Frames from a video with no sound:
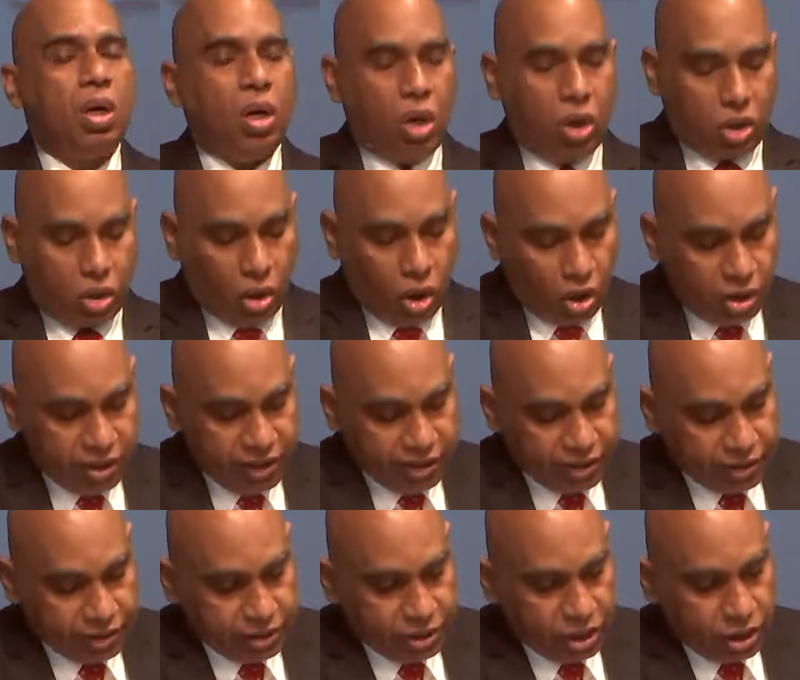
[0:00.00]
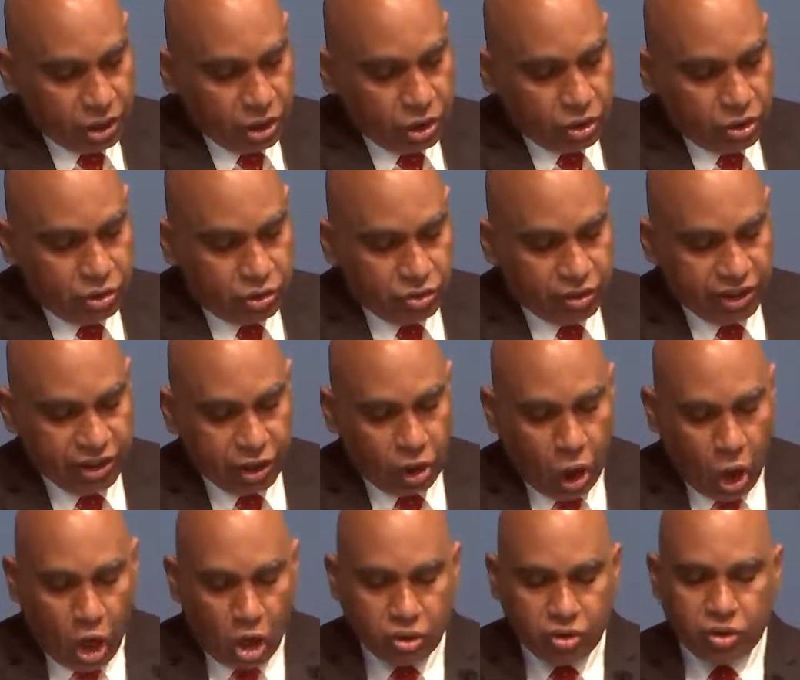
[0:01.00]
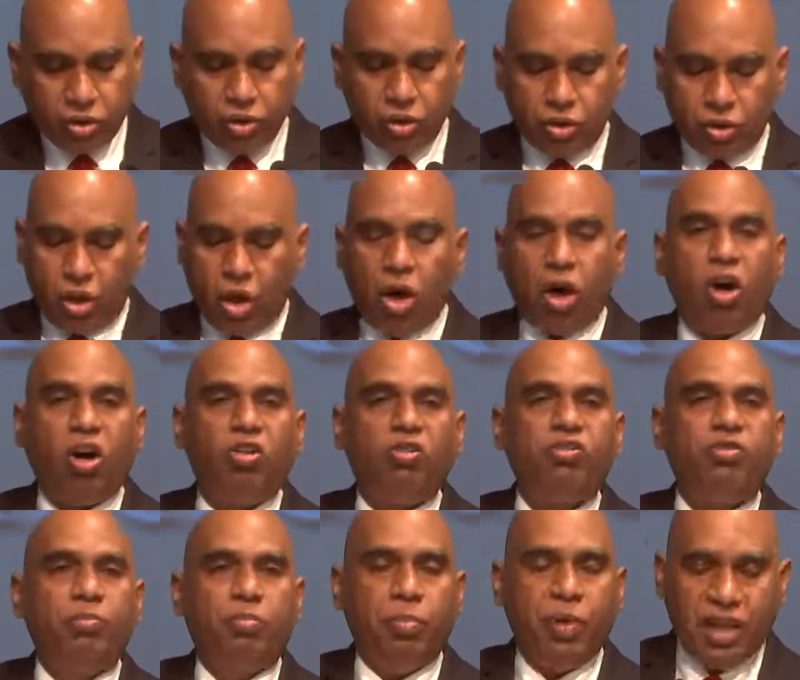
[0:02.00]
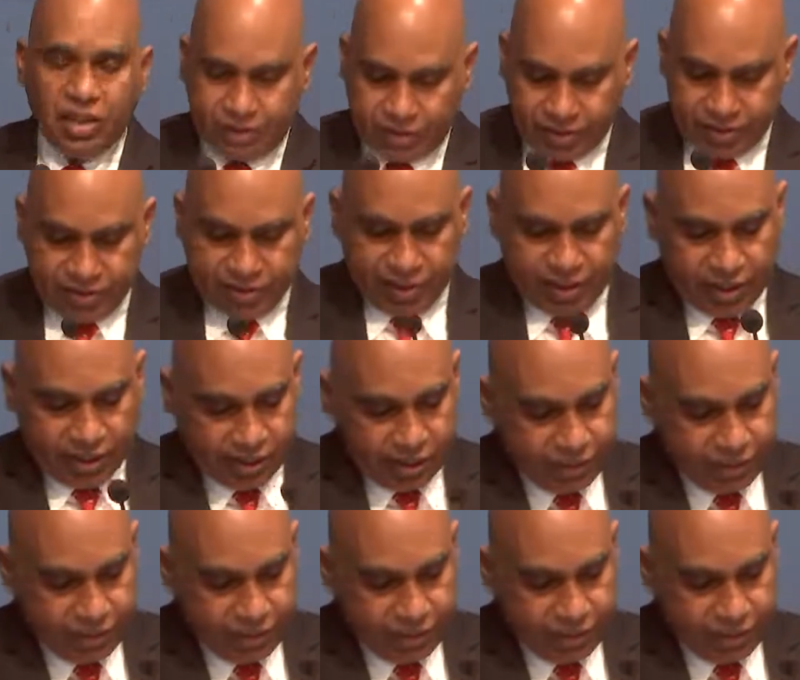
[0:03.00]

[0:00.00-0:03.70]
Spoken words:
according to the order of Melchizedek.